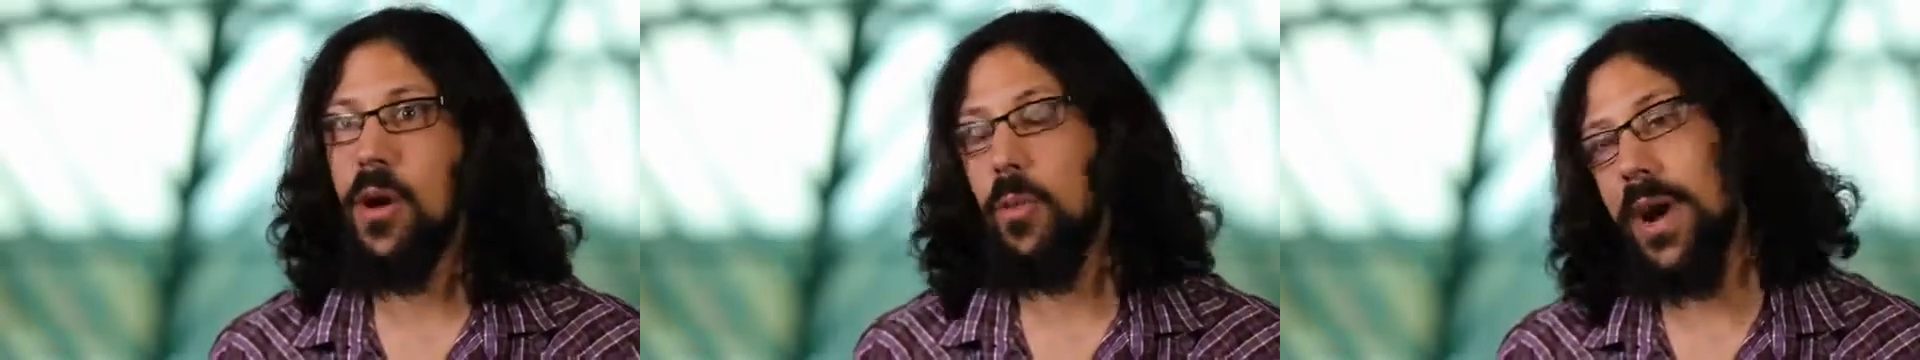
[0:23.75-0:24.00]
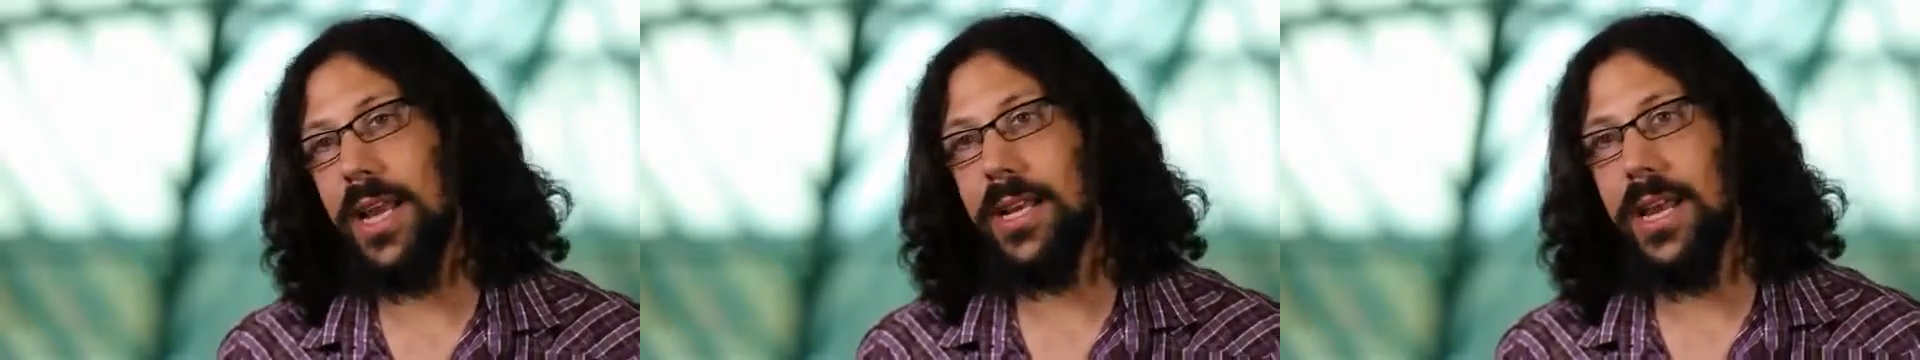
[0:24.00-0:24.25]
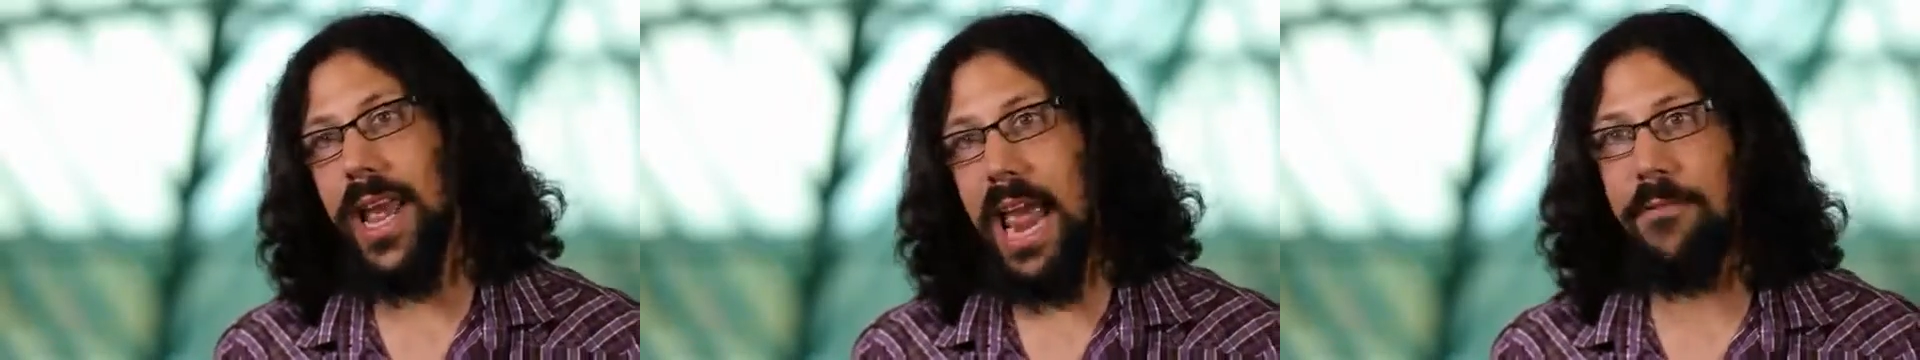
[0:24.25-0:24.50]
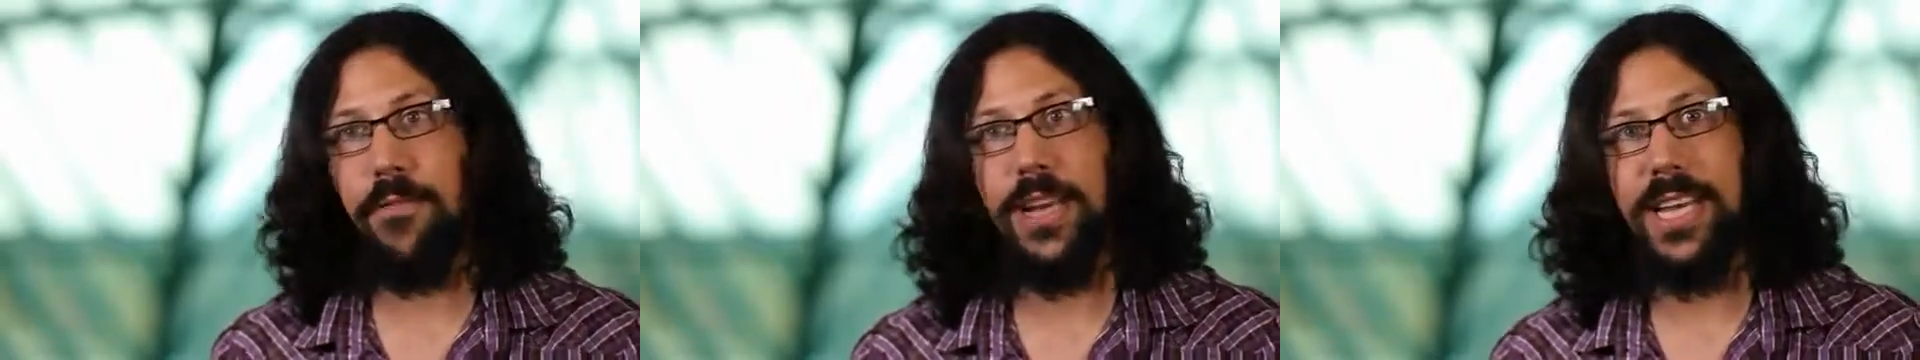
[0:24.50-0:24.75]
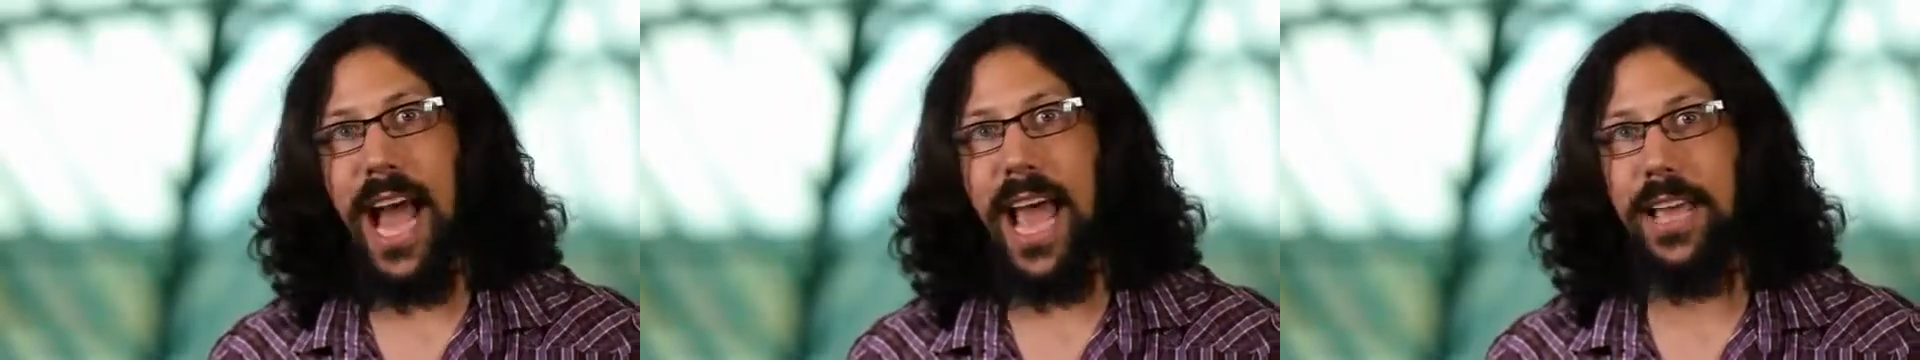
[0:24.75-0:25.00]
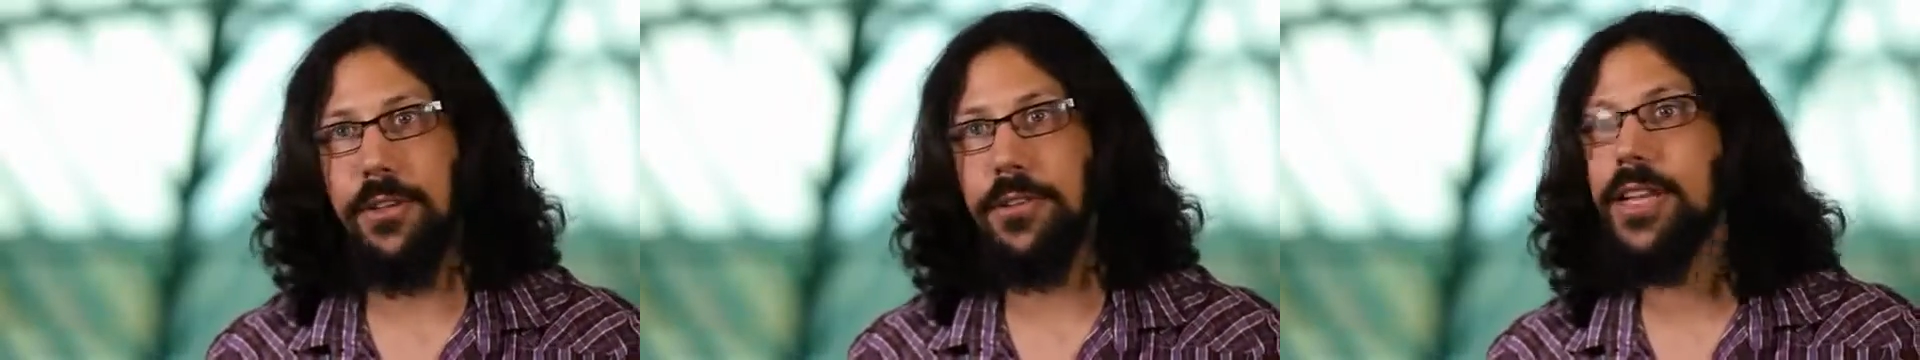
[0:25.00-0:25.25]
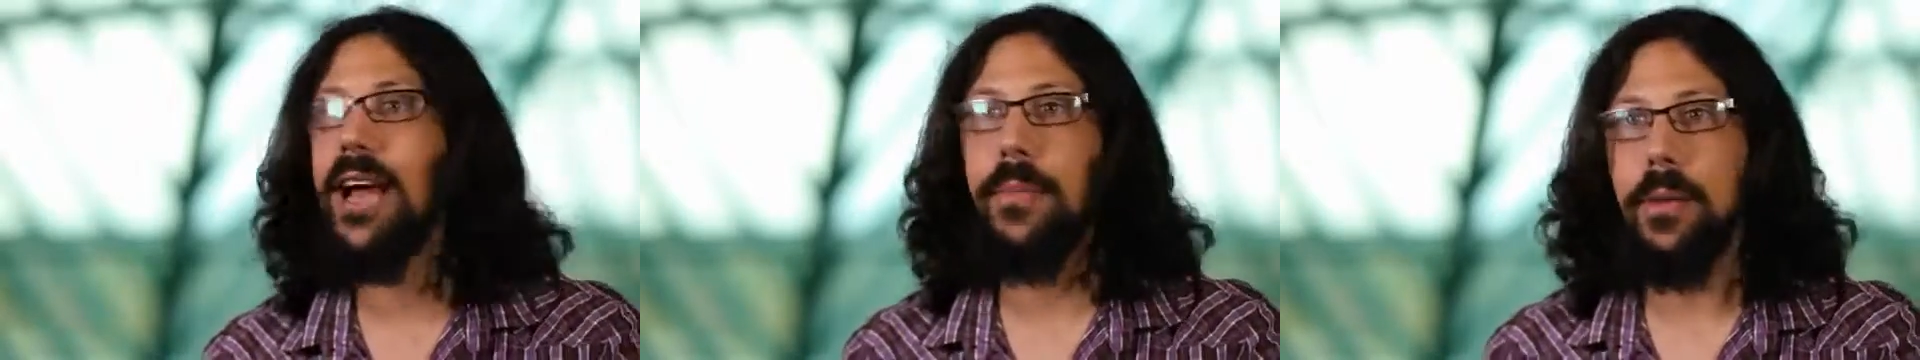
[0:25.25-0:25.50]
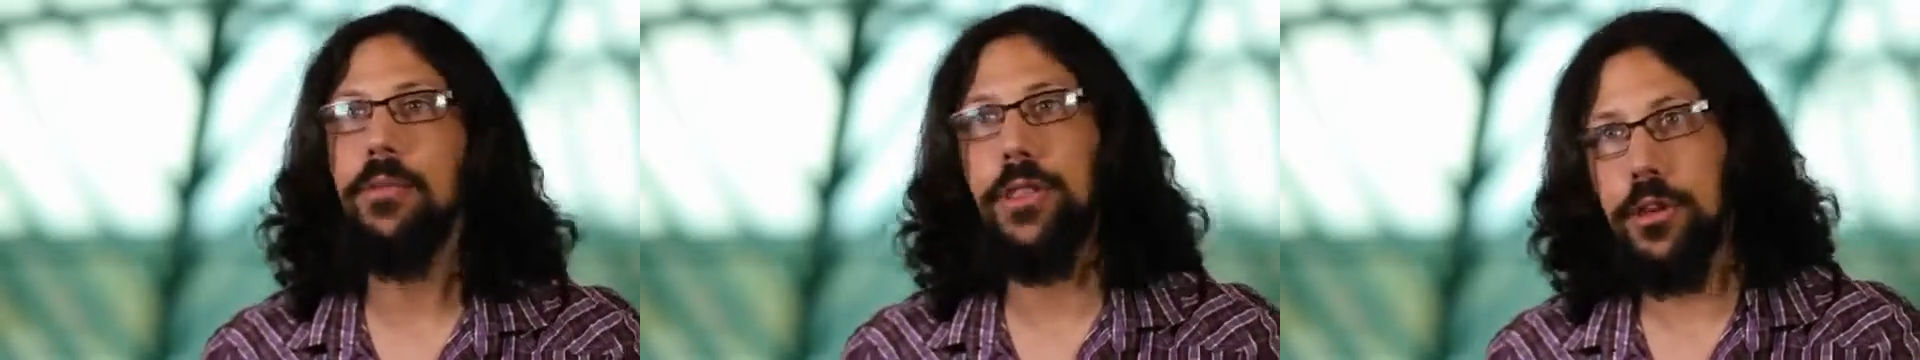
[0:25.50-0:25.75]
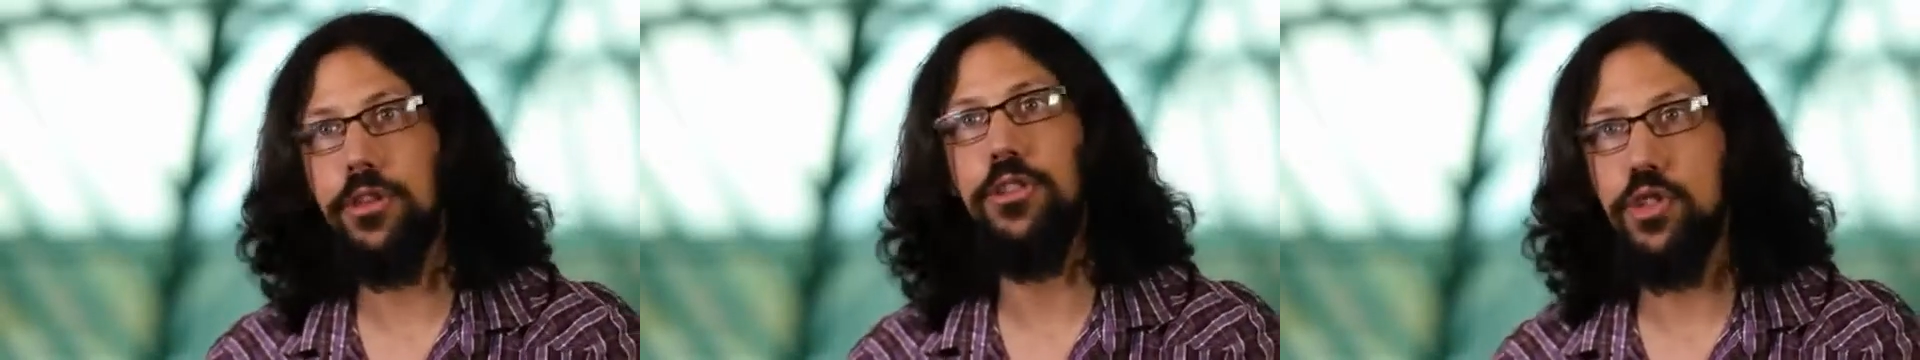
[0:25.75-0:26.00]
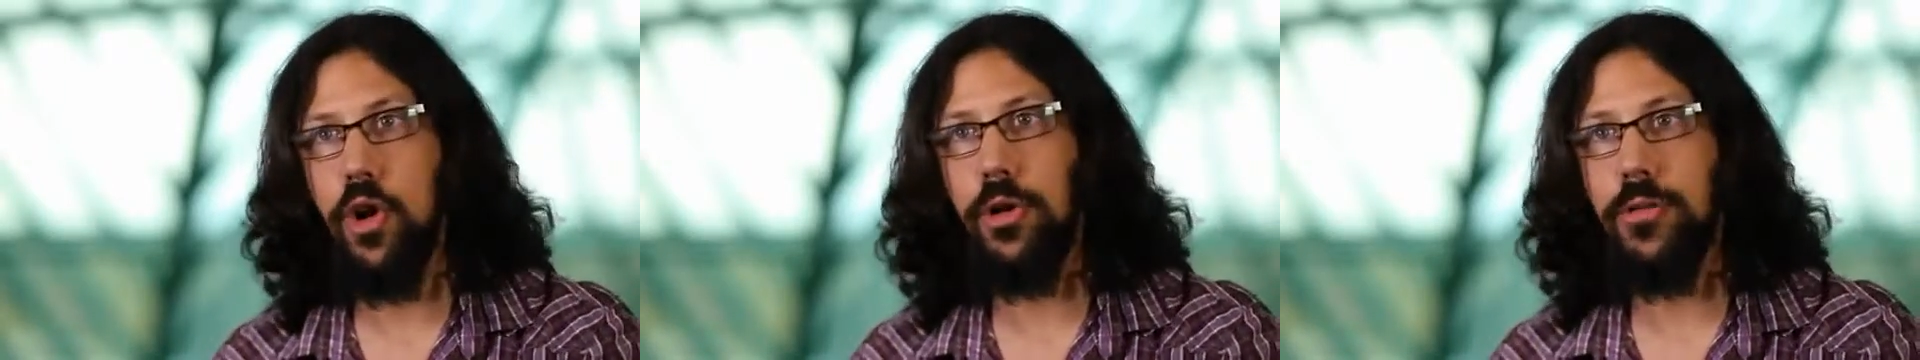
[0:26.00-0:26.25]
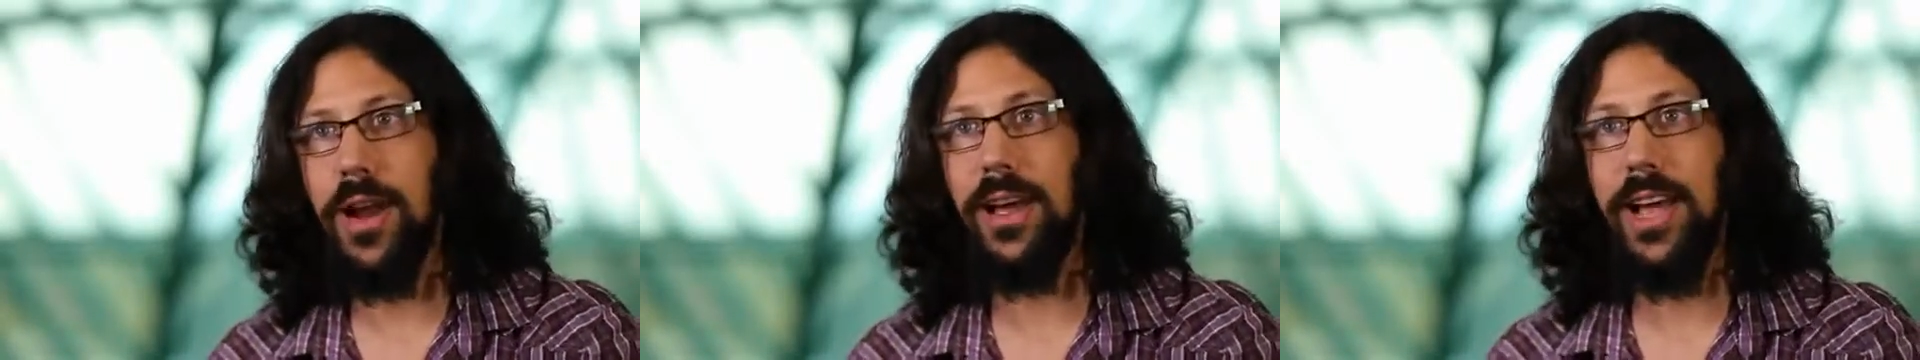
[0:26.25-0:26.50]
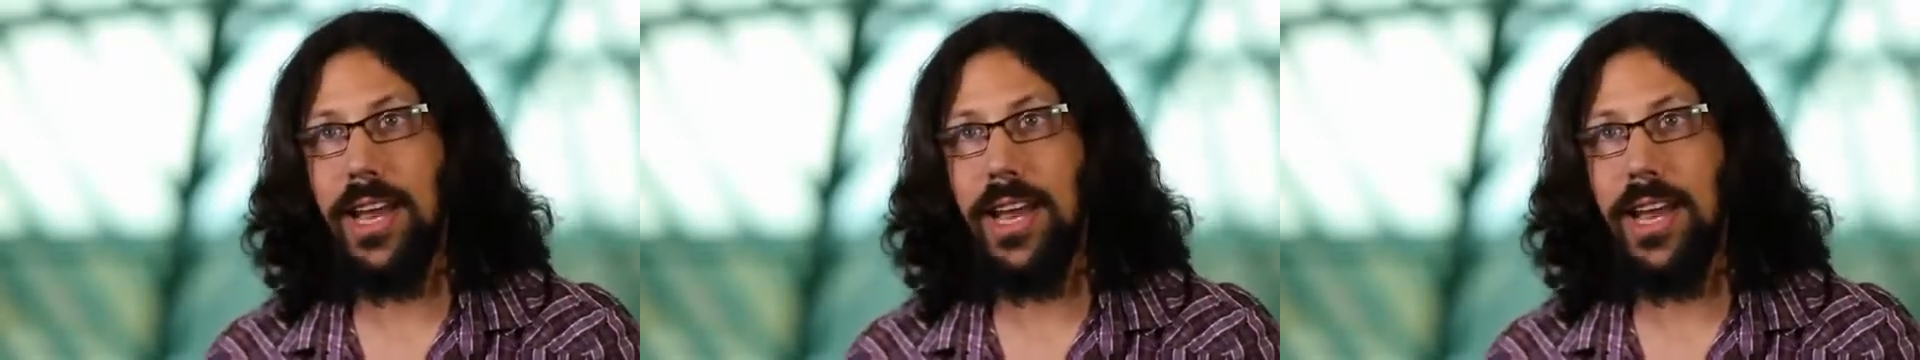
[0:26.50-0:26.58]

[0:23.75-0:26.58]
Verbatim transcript: when every day you'd come up with a new genre